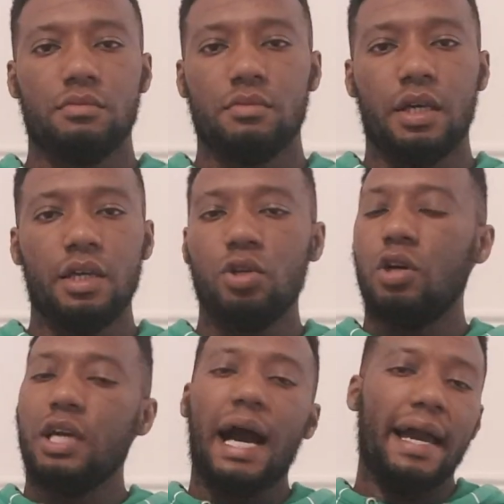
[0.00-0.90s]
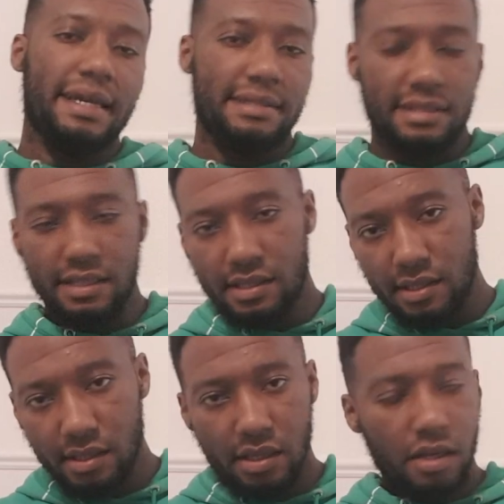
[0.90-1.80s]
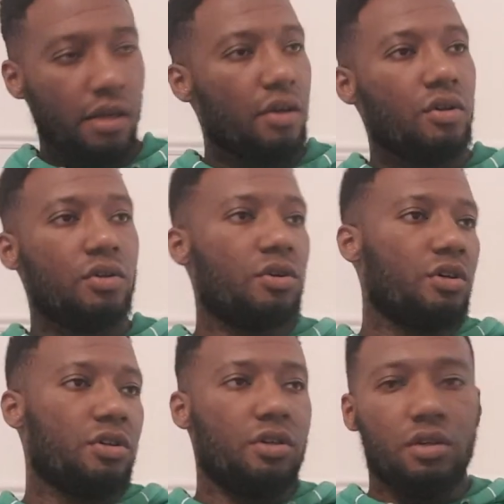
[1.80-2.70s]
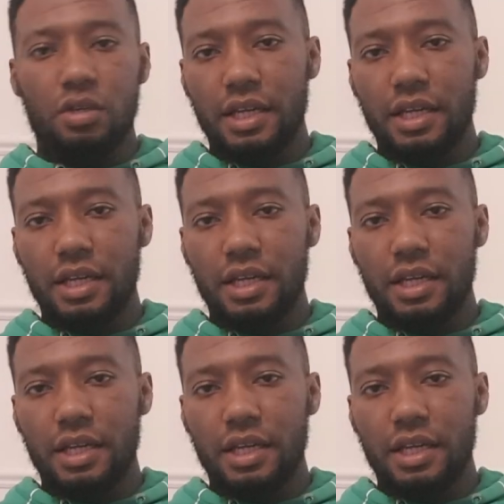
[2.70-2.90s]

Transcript: yeah, you got your IT, you got your